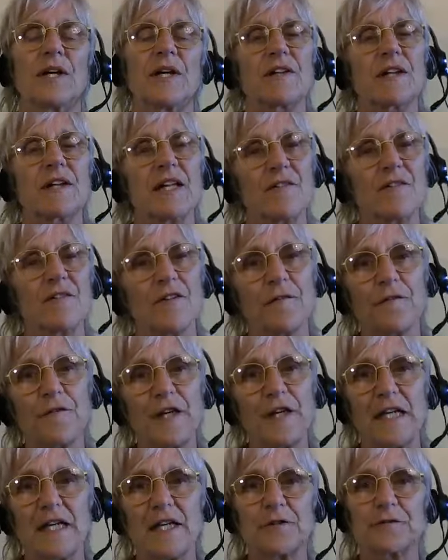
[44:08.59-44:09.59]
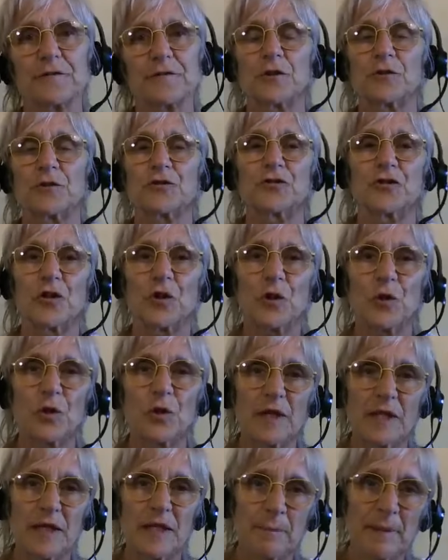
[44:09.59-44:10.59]
It gives a feeling of
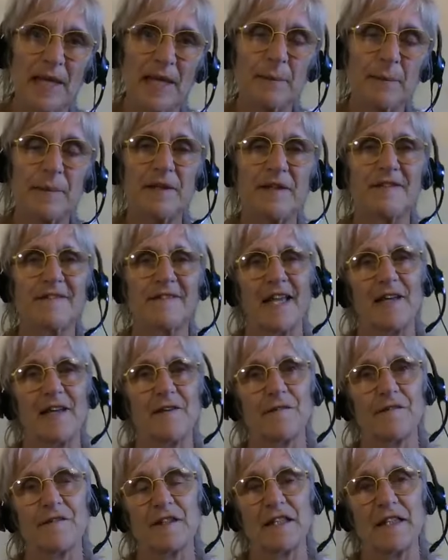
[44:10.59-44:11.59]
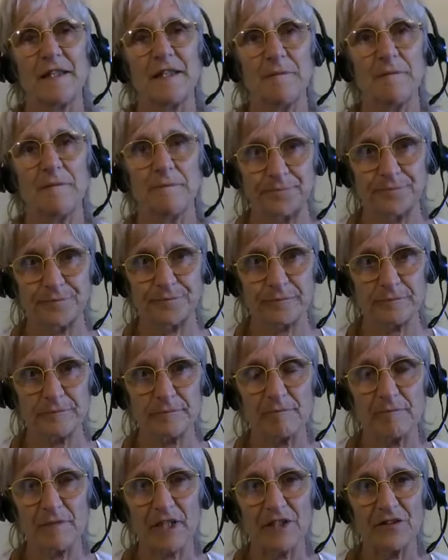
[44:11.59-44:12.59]
control and maybe safety
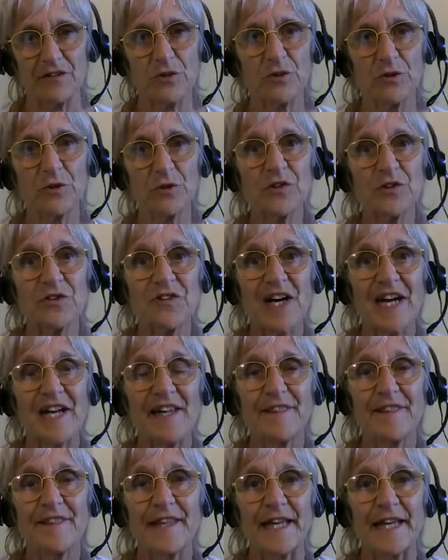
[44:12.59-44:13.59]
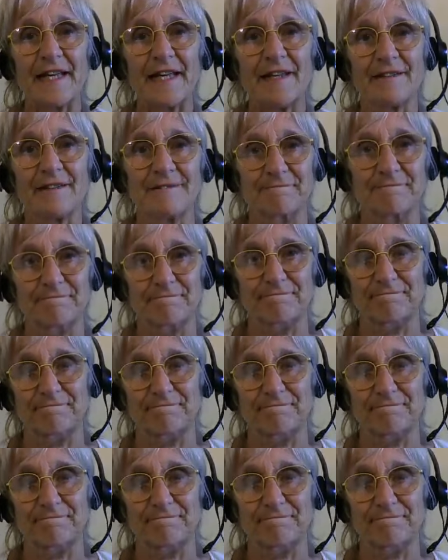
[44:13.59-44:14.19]
to do the right thing.